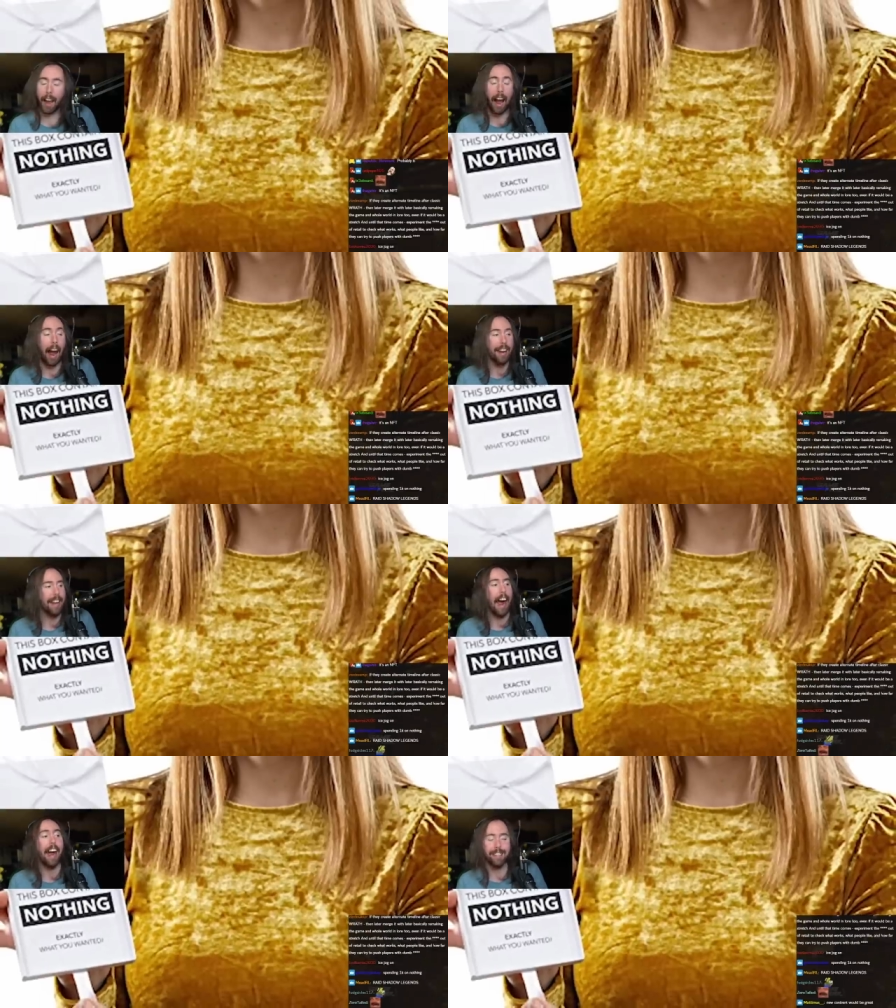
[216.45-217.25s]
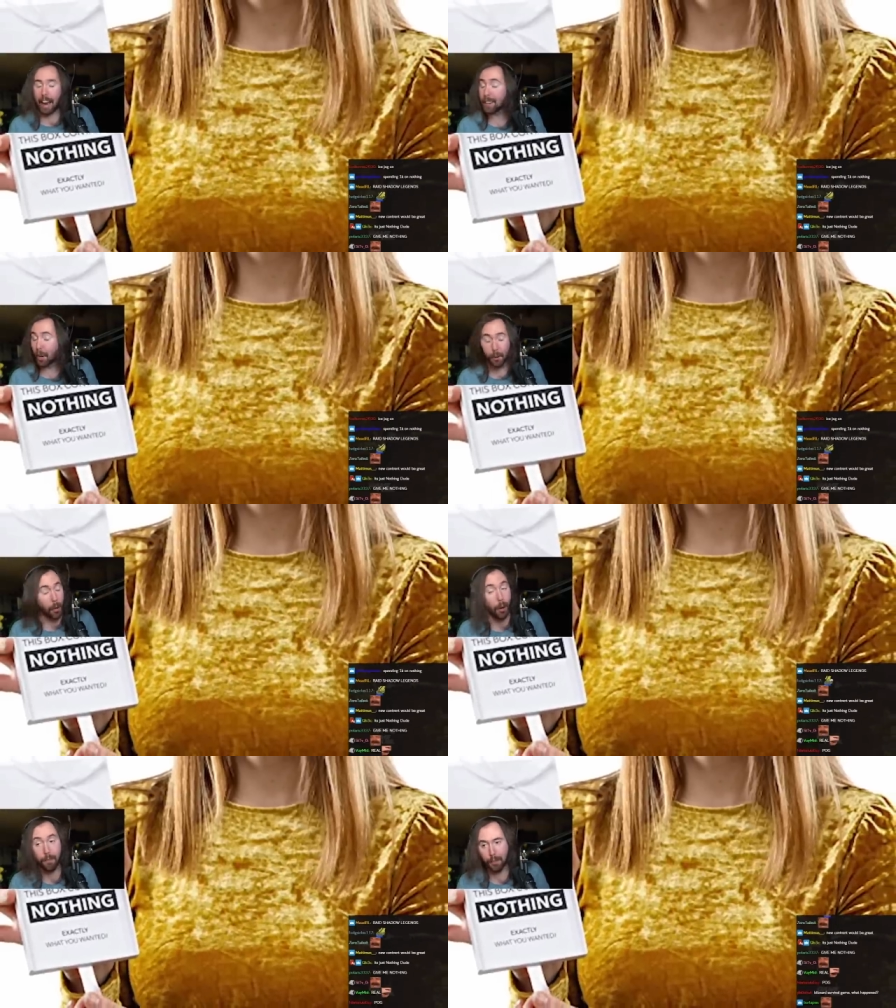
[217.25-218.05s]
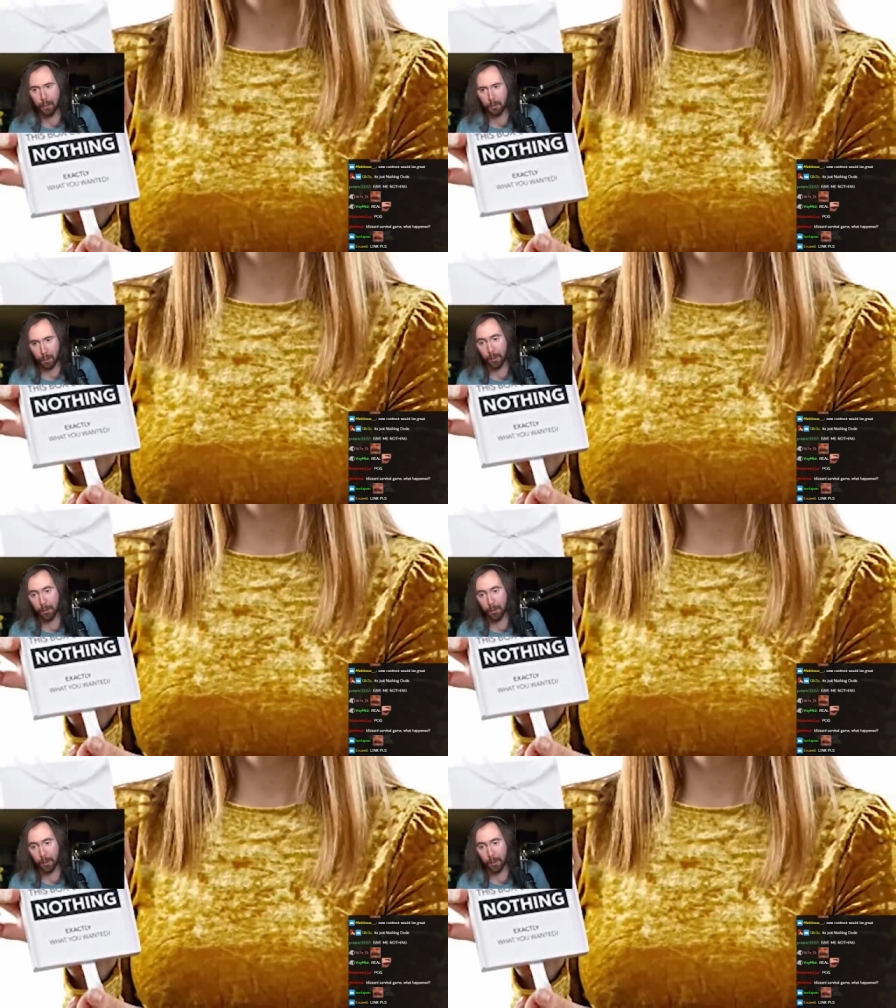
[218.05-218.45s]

I don't know if this is real or